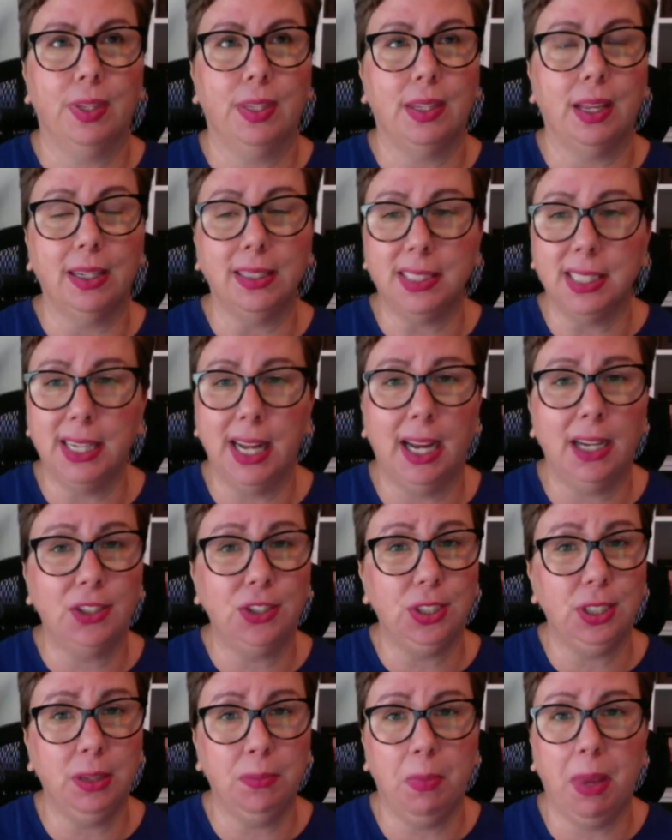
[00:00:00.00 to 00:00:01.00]
does it
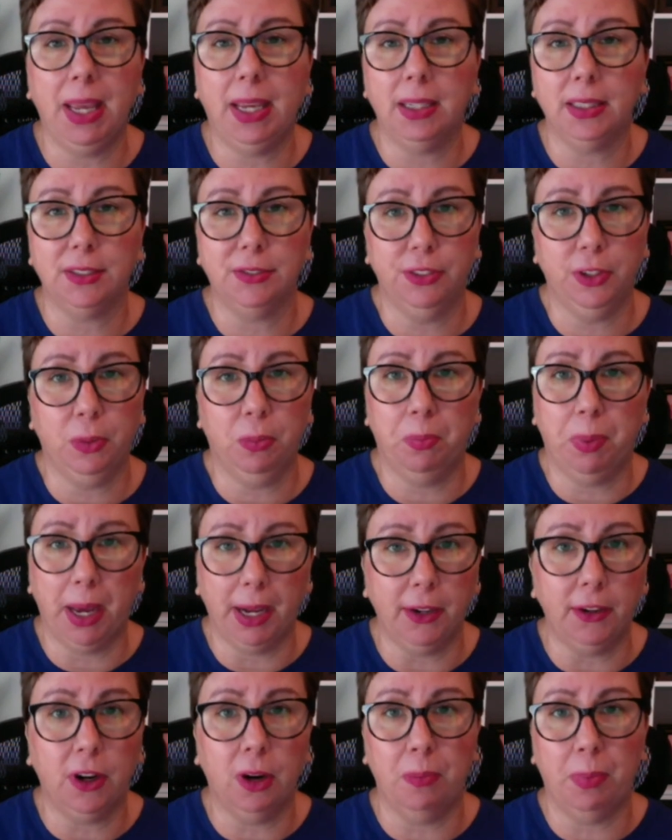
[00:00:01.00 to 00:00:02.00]
actually make us feel
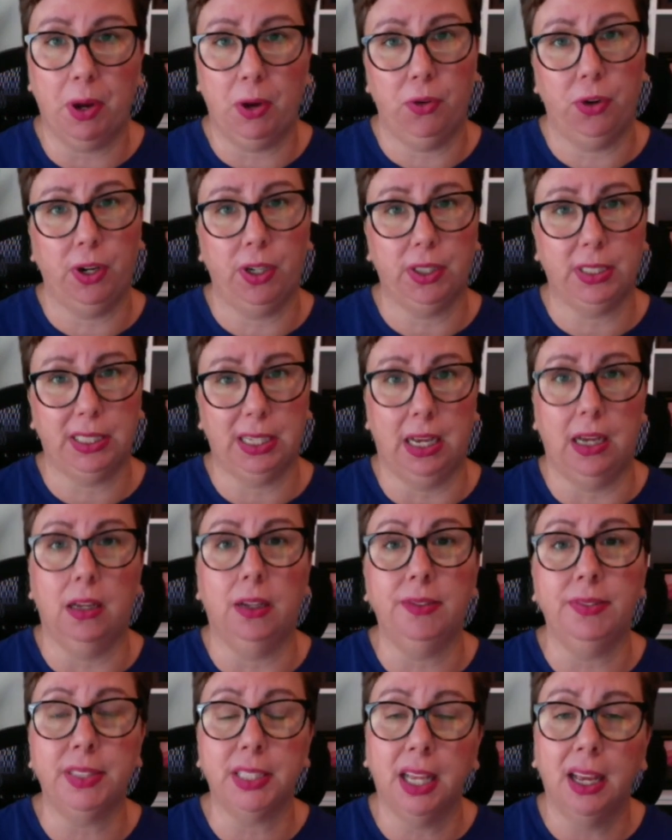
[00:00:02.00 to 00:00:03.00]
better about
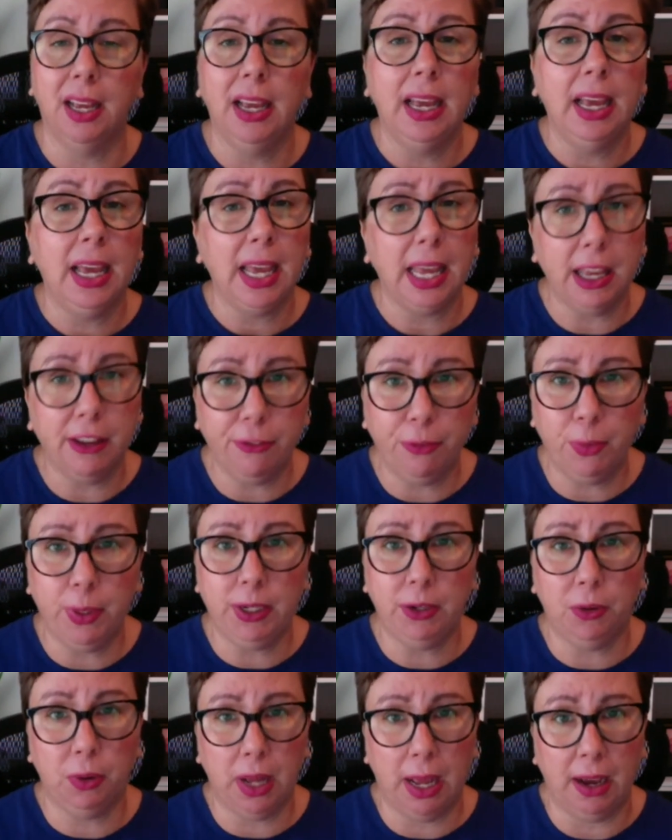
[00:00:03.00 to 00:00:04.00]
ourselves if we
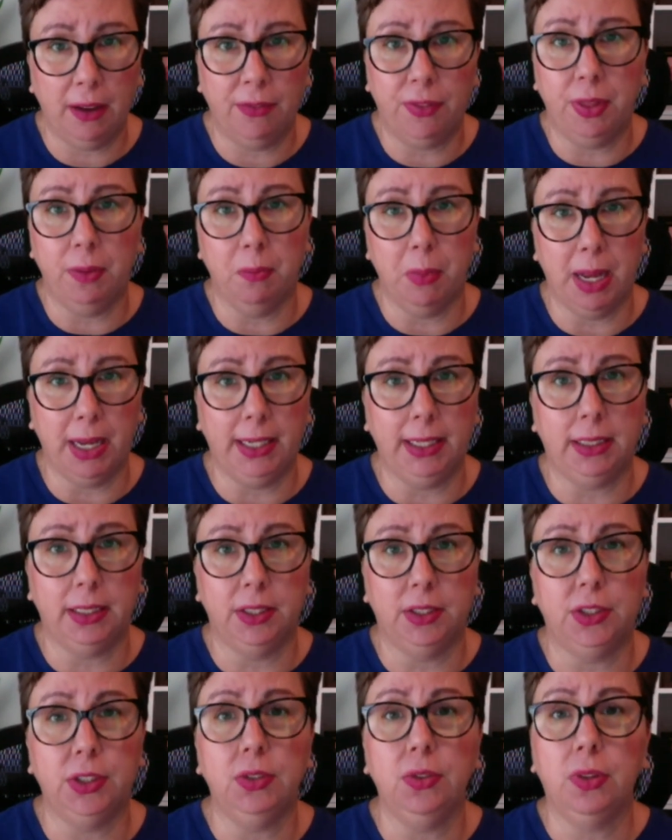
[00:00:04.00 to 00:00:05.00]
don't have the money
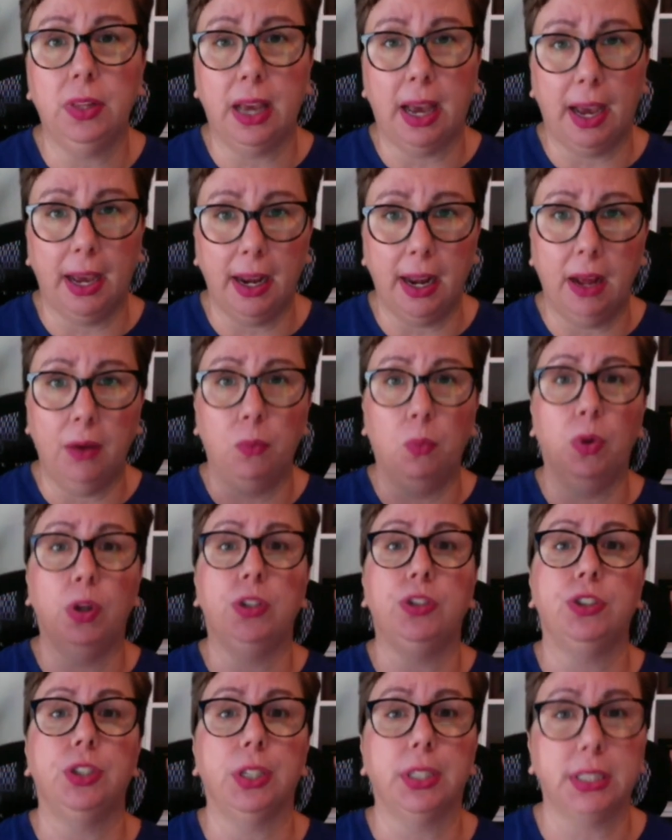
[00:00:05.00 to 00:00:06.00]
to do that and
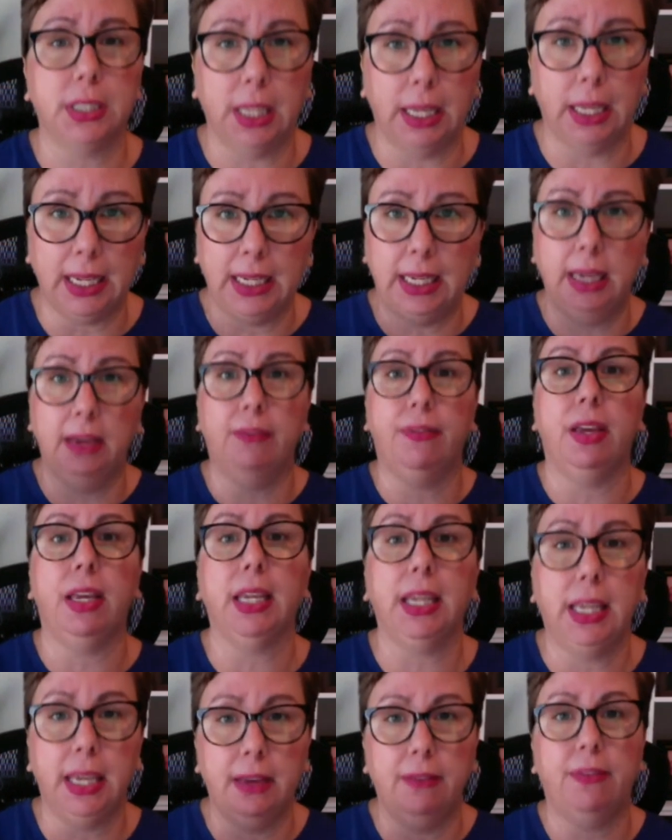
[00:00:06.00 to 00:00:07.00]
we're just like
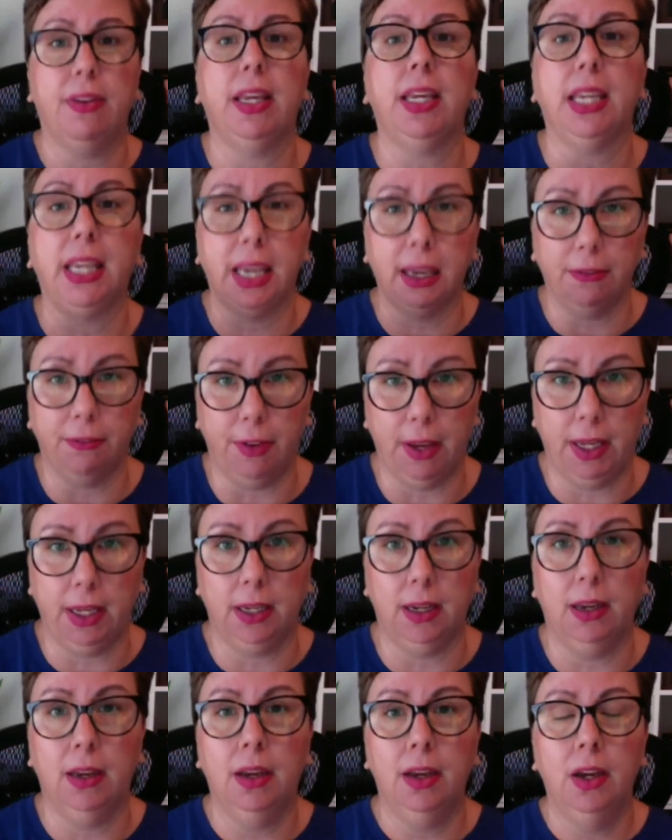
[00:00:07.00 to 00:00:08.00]
giving, giving,
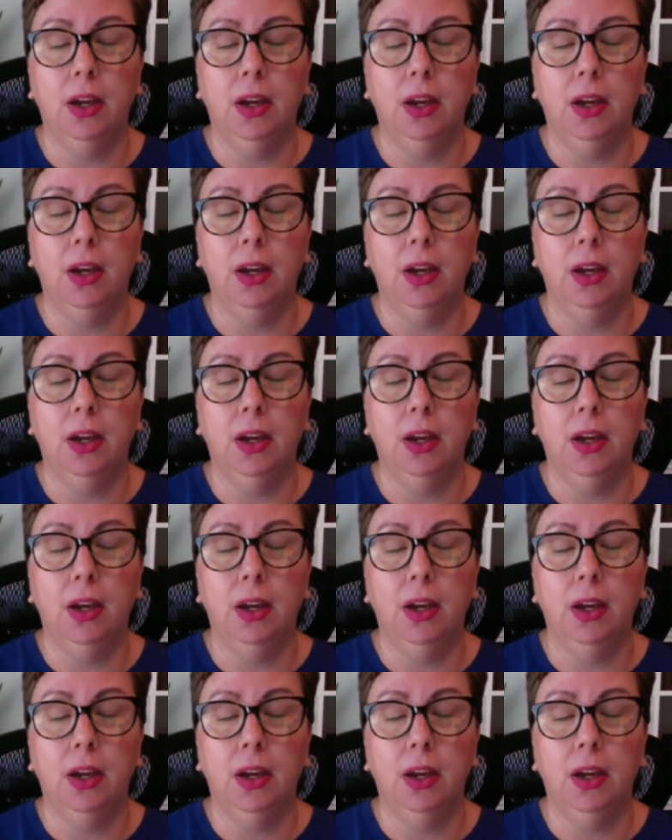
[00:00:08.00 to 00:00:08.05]
giving?